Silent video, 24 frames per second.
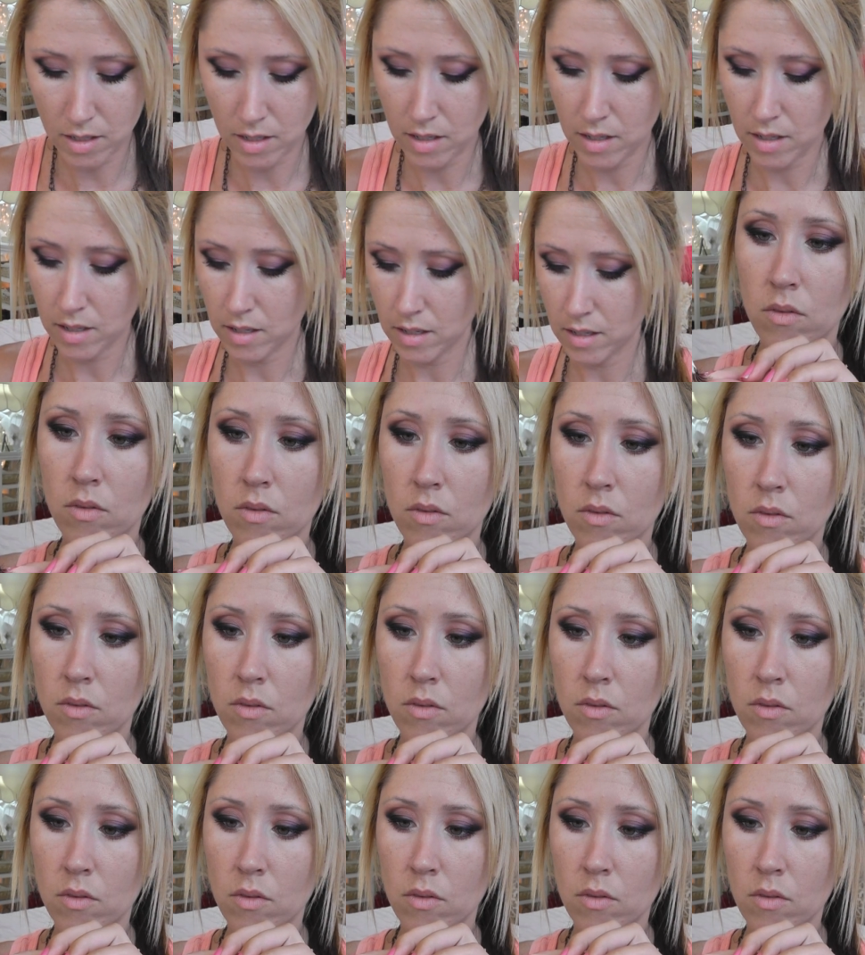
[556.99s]

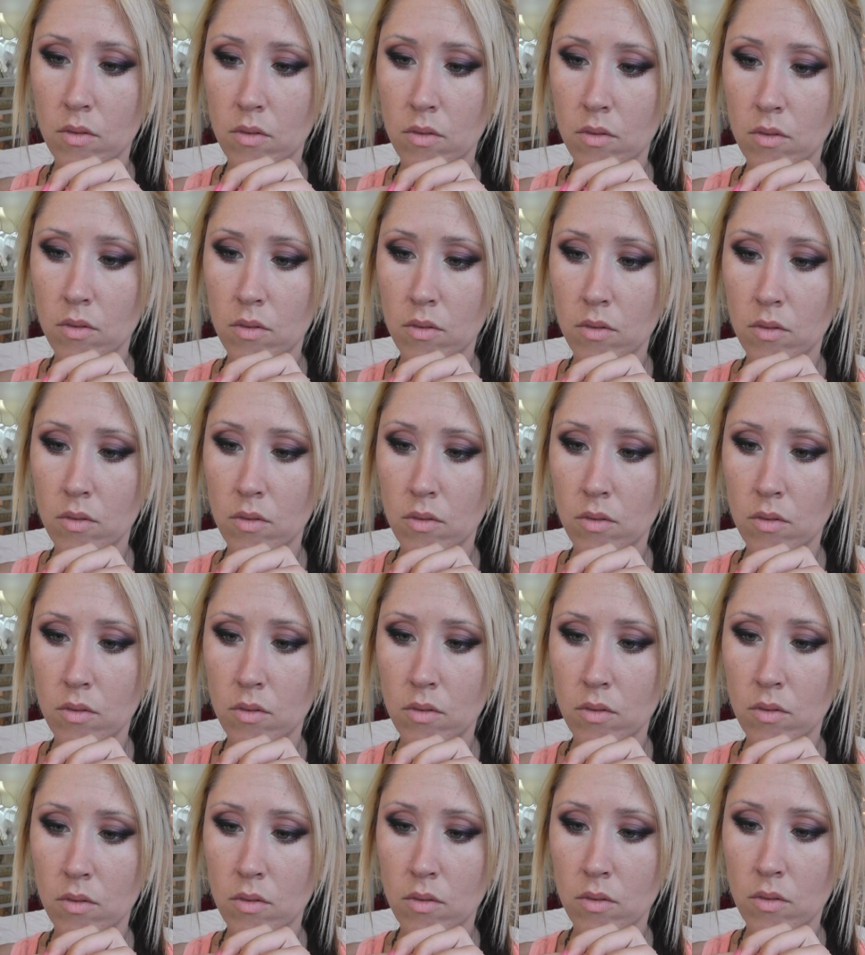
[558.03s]

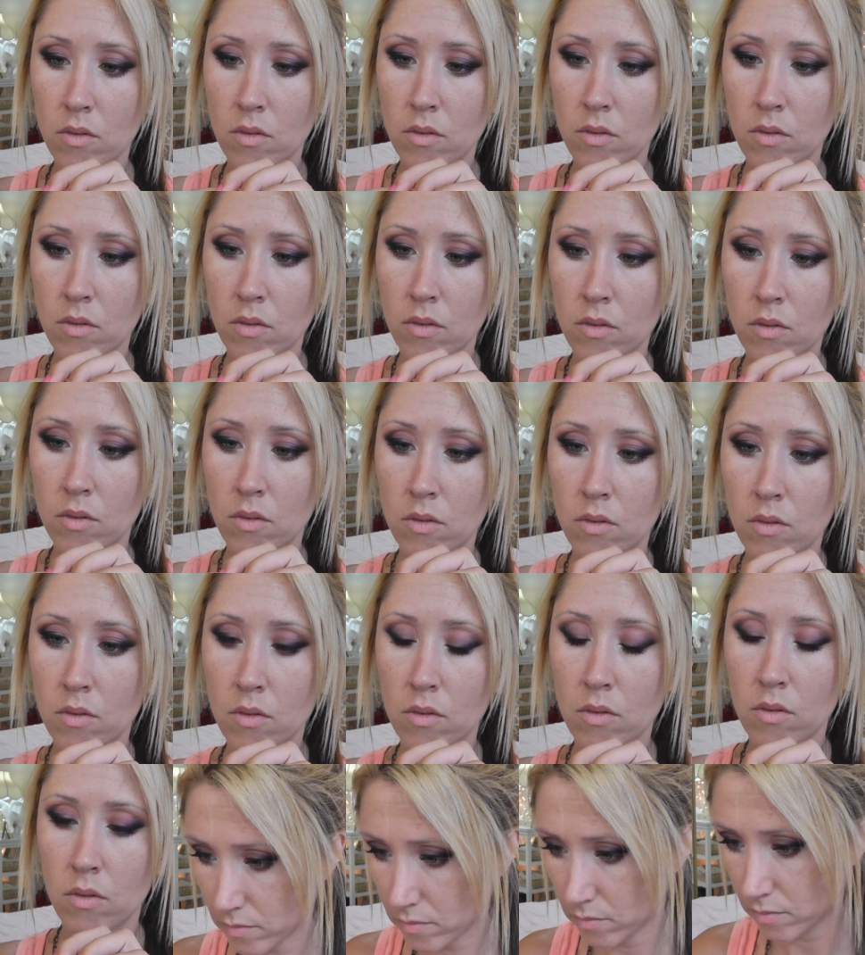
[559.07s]

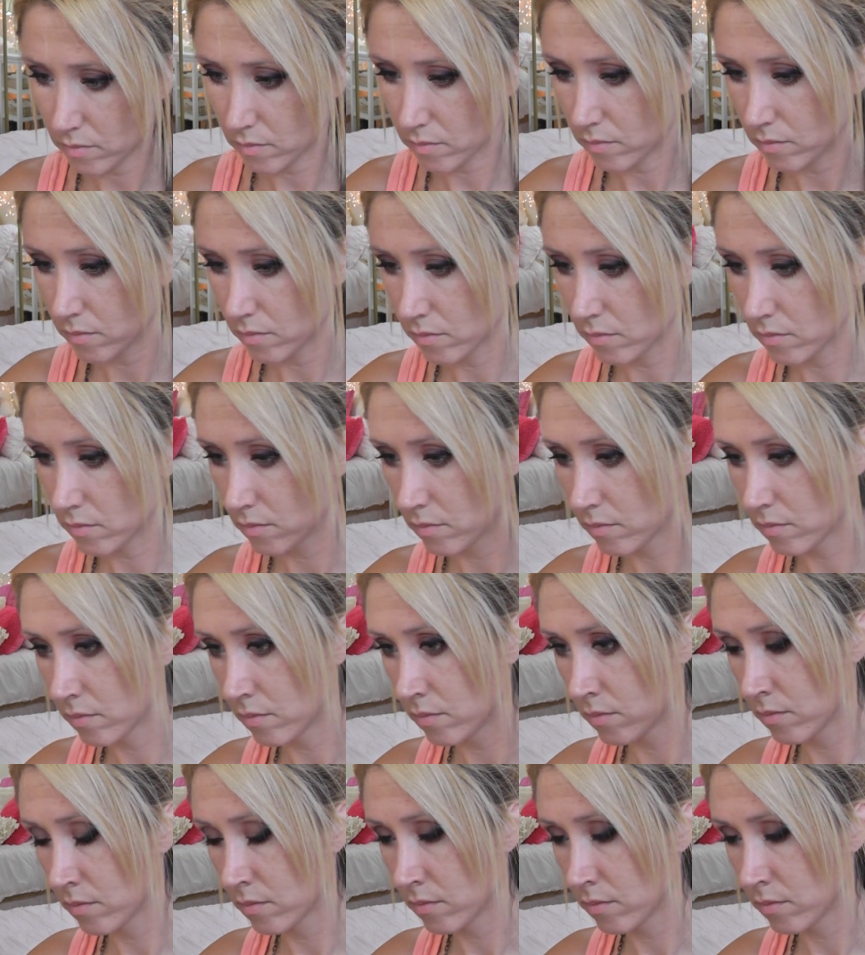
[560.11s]
Nobody speaks.